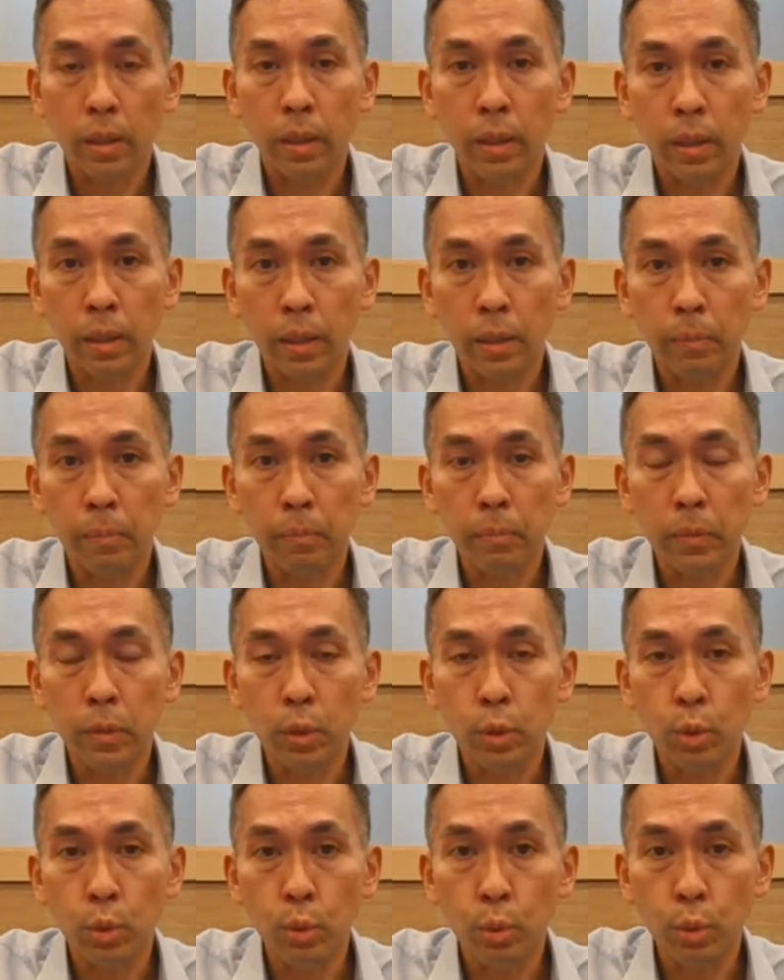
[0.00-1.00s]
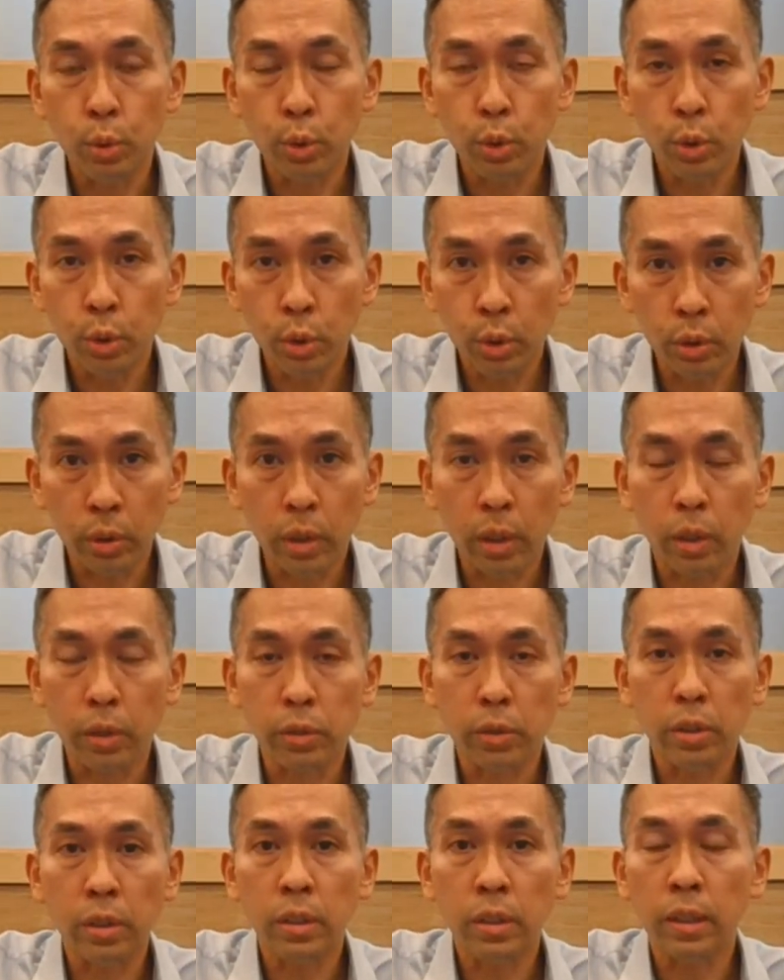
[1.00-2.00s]
Um, you should
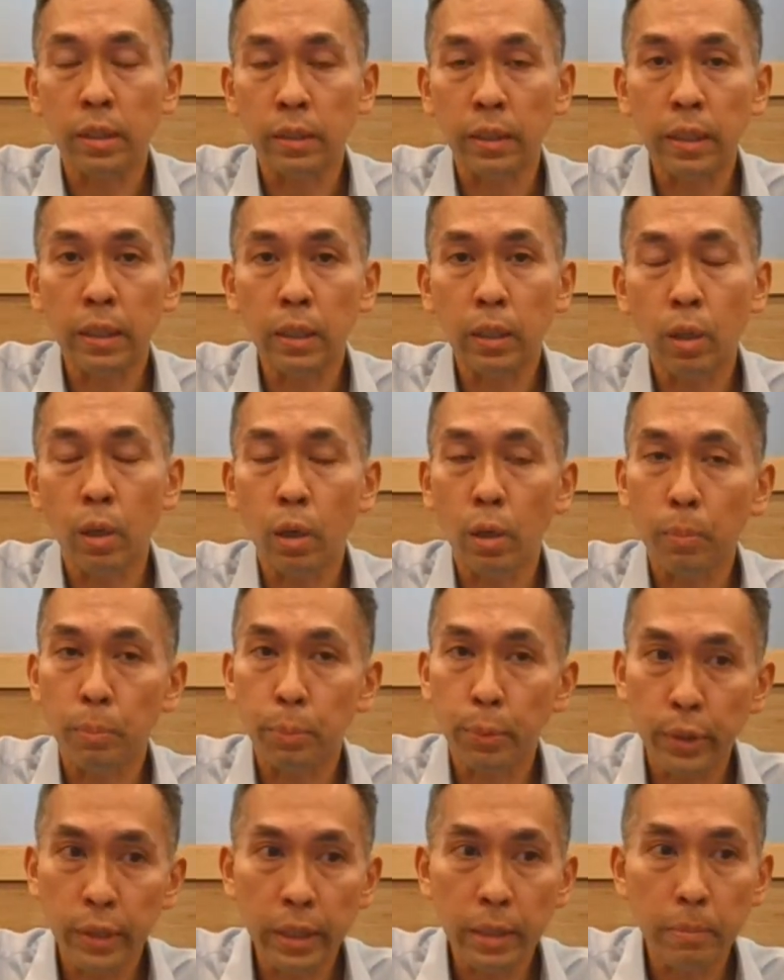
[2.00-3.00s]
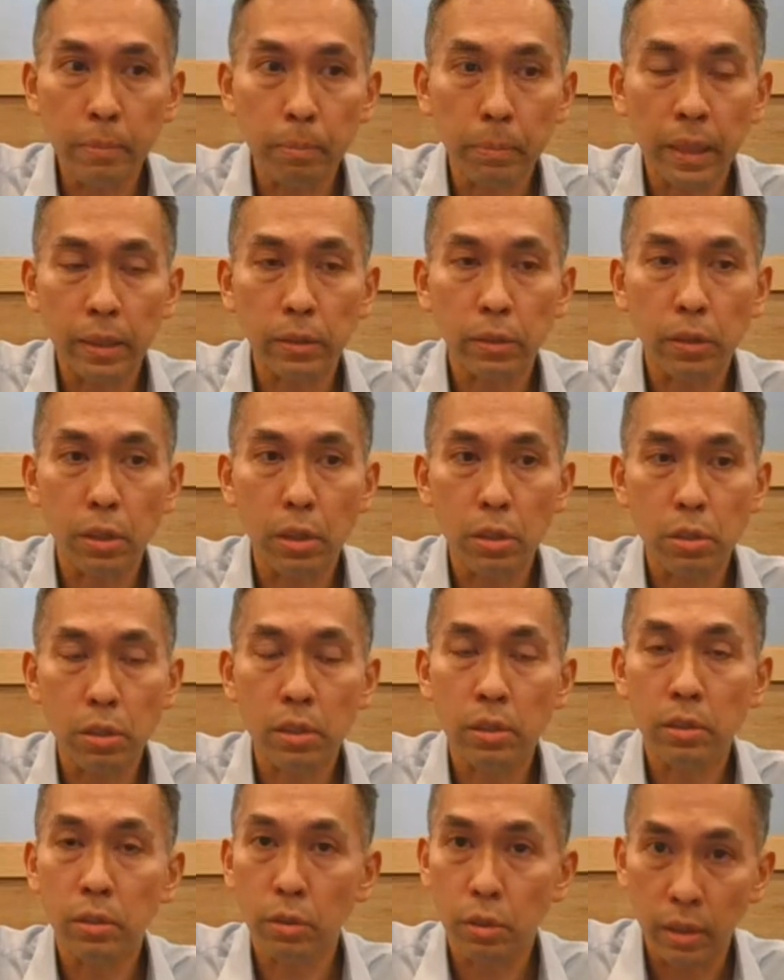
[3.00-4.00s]
consider a thing called
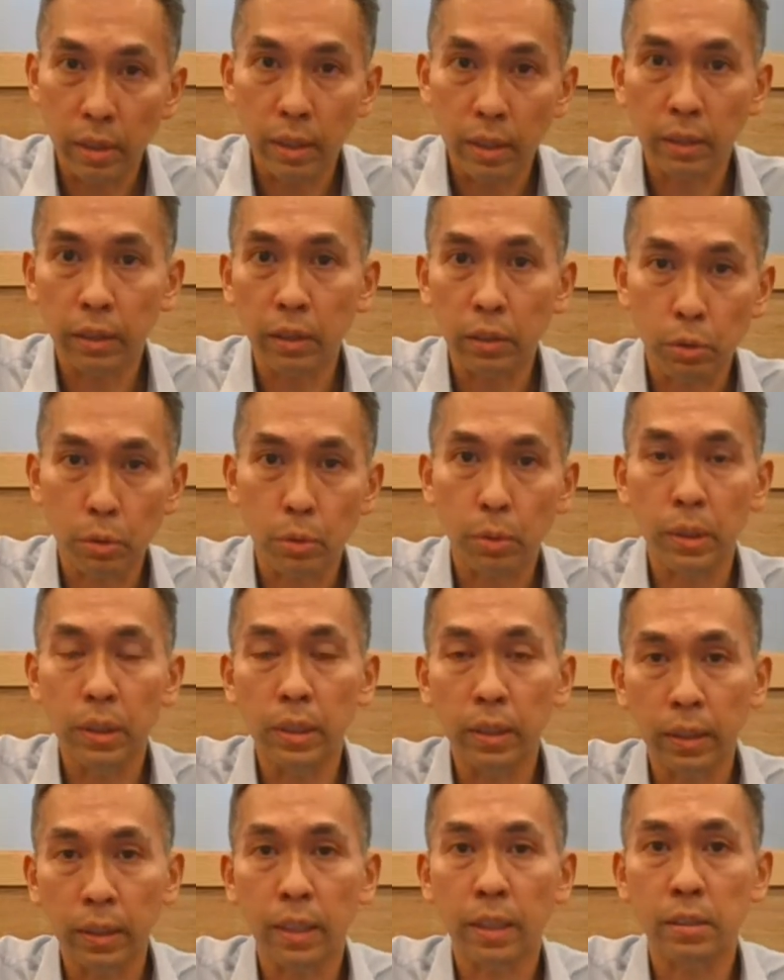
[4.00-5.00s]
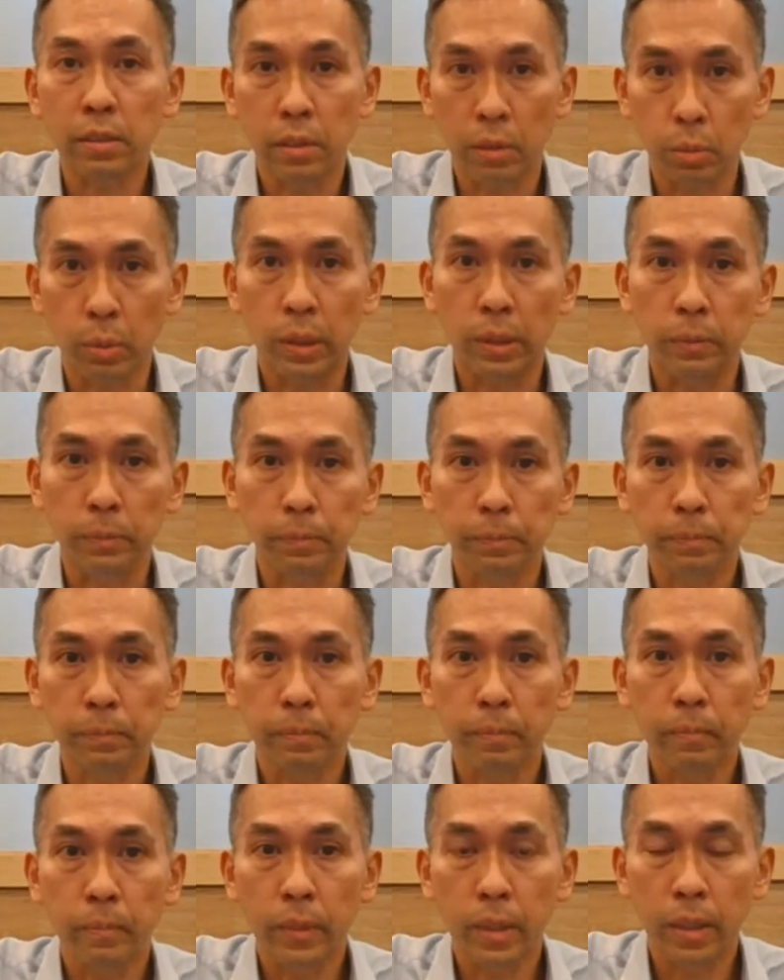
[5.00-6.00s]
pre-implantation genetic screening test as well.
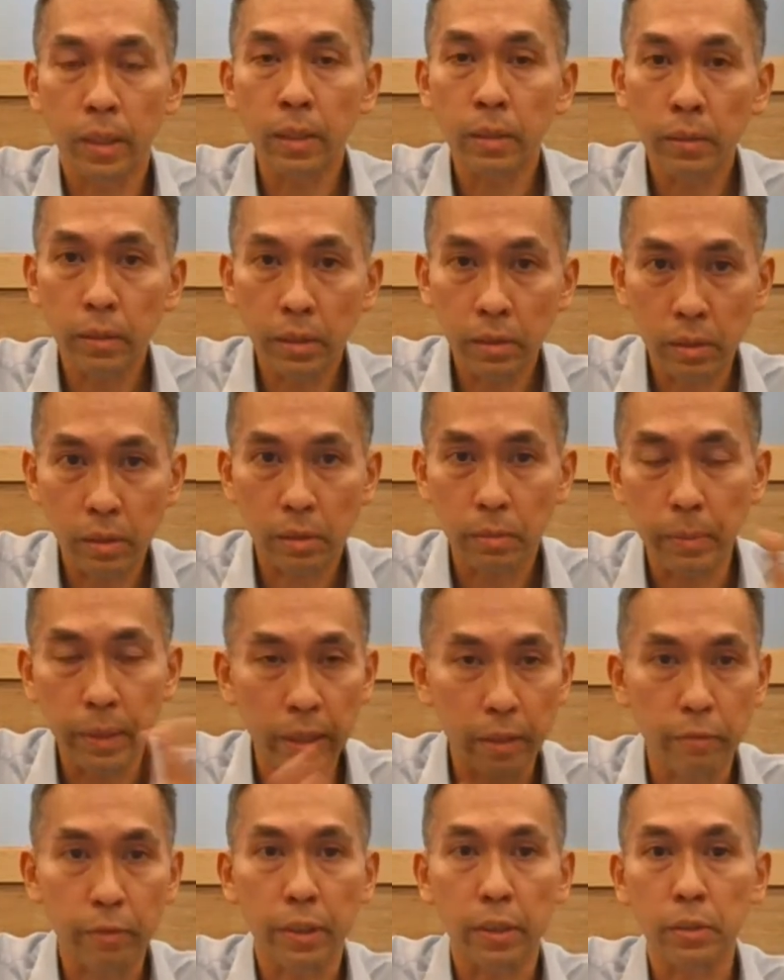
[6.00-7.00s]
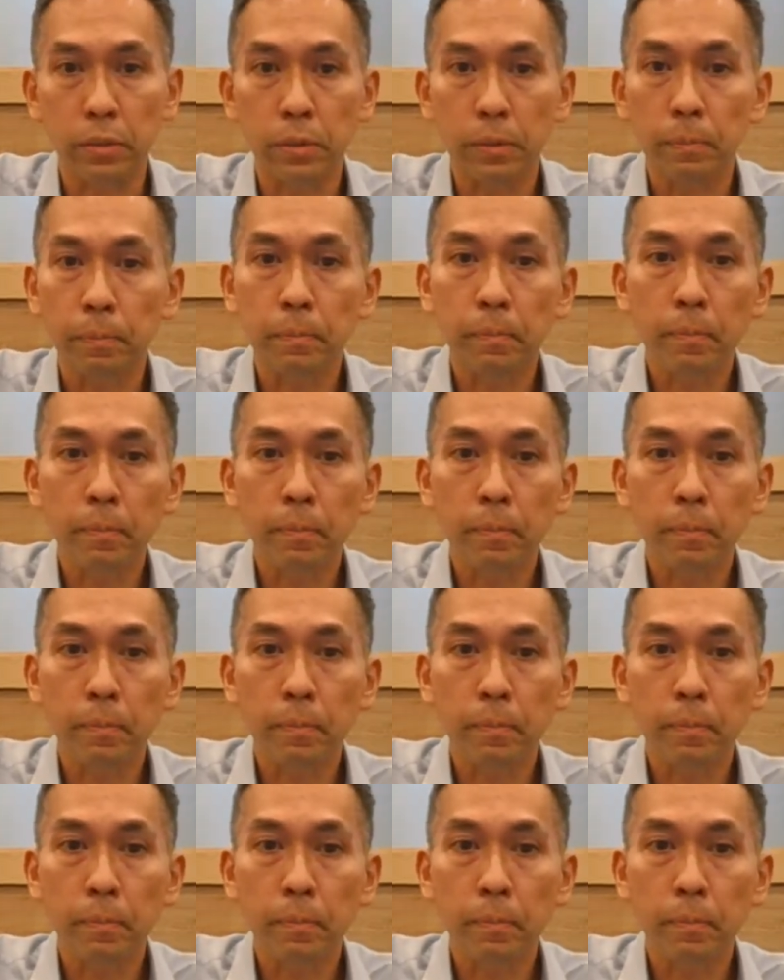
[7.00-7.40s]
Yeah, this is my advice.